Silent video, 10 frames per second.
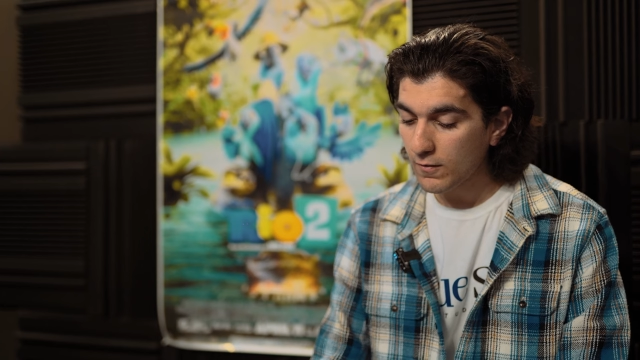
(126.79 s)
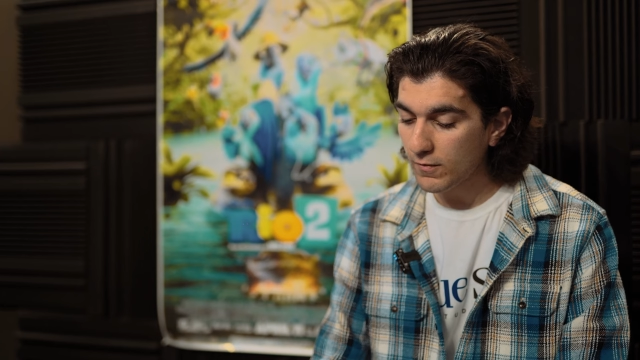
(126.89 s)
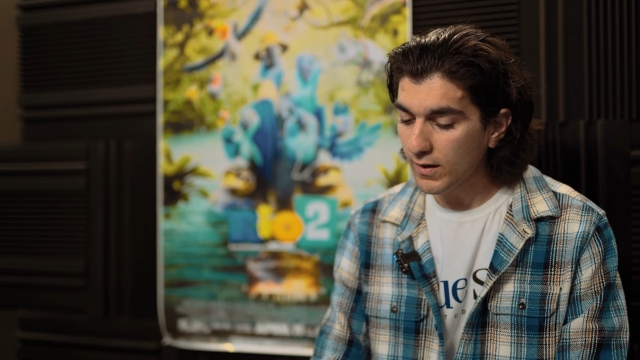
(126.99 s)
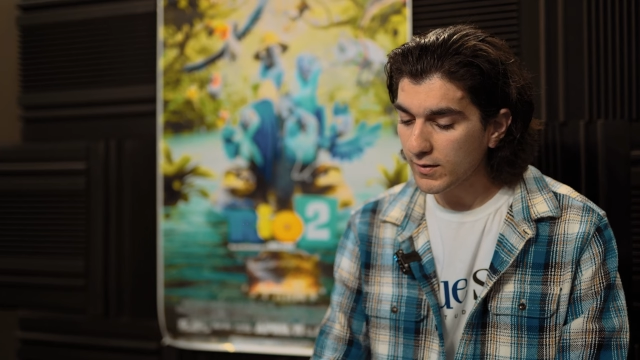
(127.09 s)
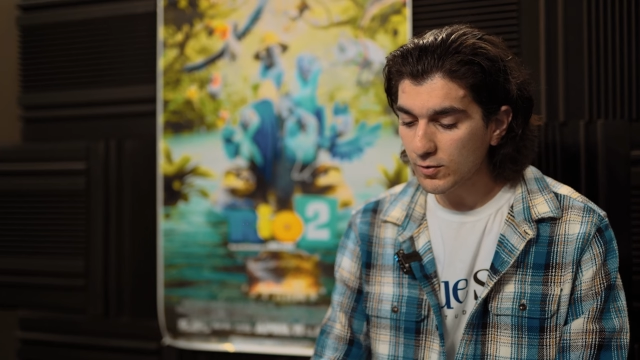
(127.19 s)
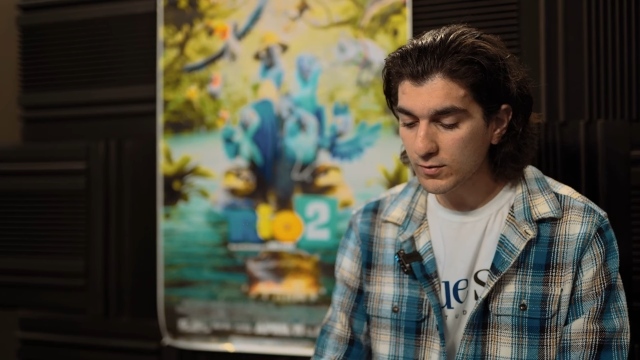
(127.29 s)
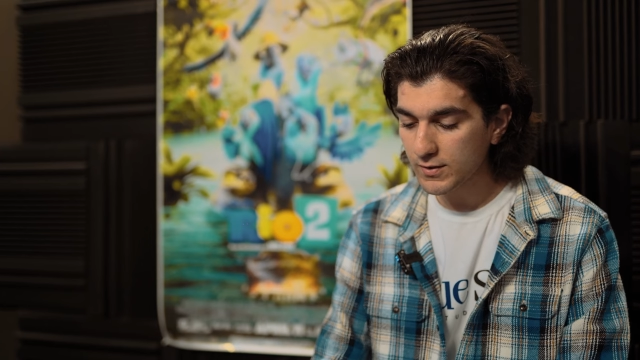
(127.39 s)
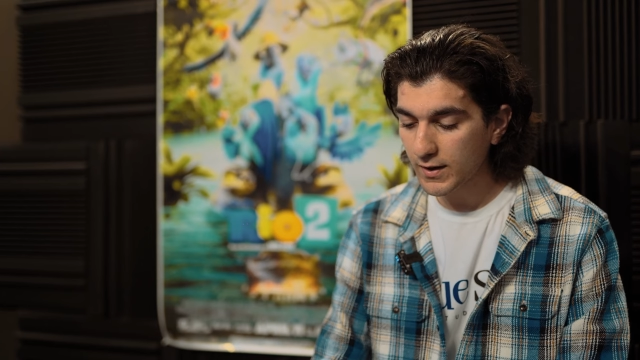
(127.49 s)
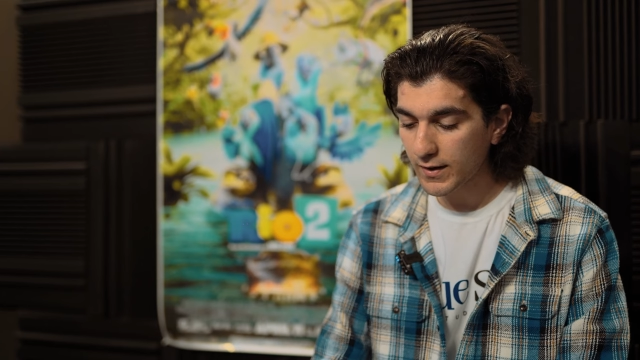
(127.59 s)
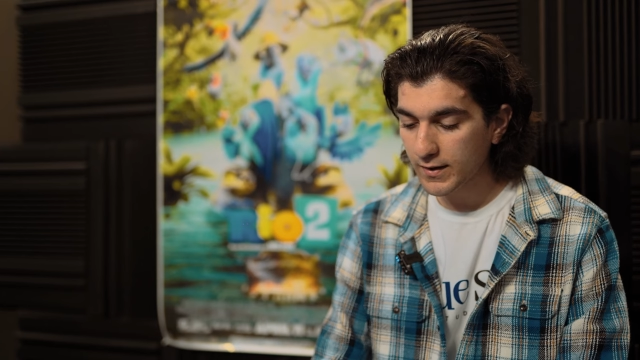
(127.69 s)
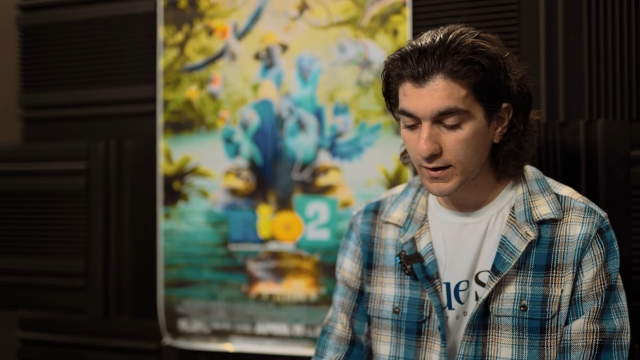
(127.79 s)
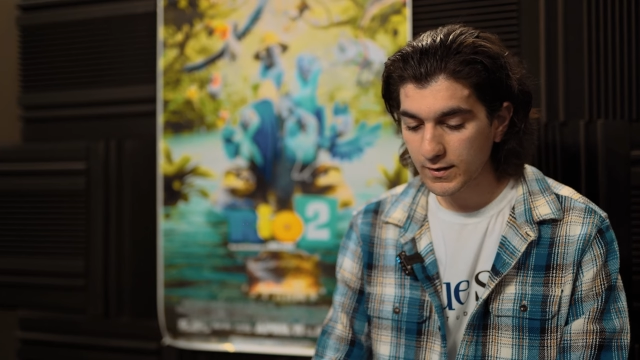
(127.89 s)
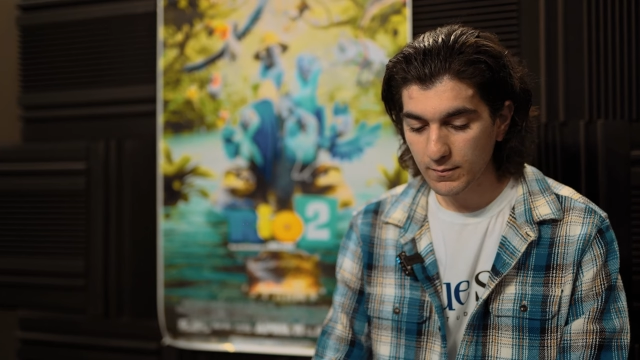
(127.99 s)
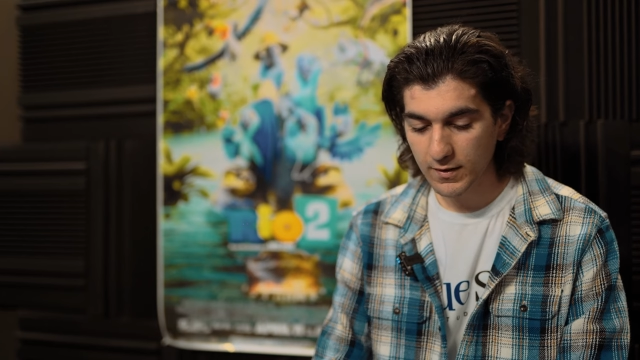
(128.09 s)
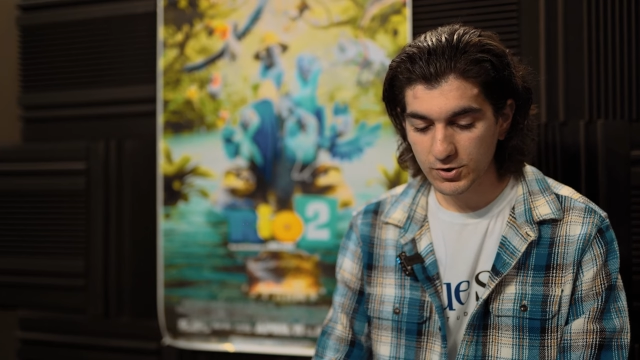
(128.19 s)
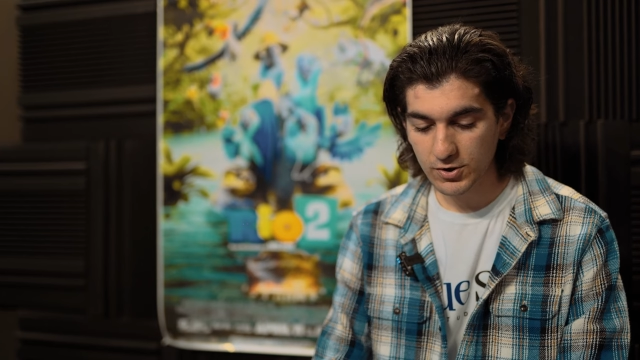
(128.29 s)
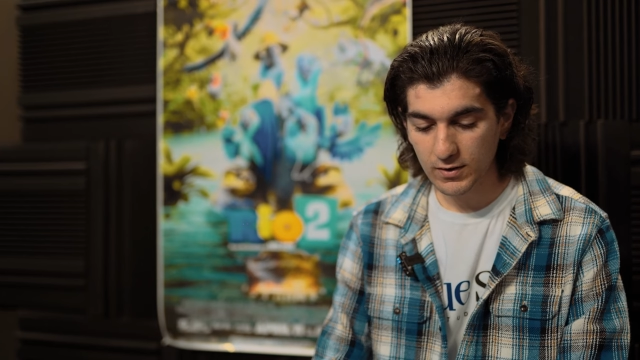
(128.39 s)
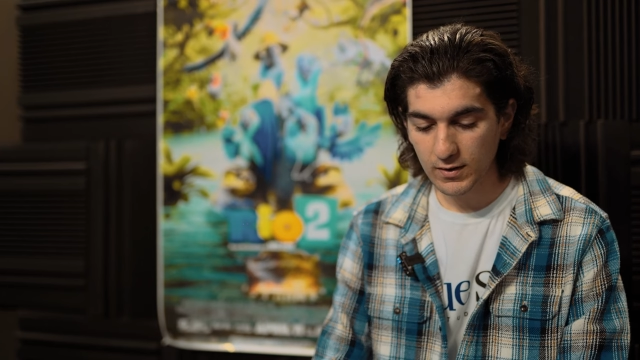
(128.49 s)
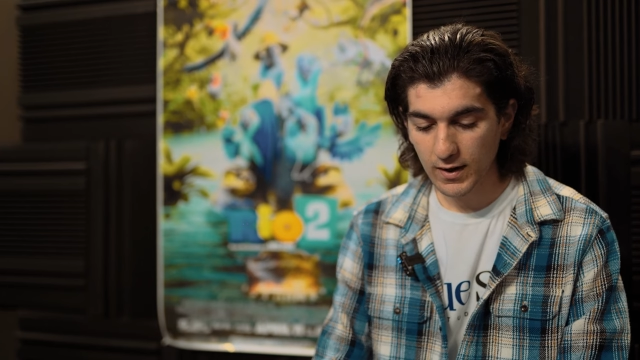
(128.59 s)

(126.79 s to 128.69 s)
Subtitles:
Well, I don't say I can't imagine,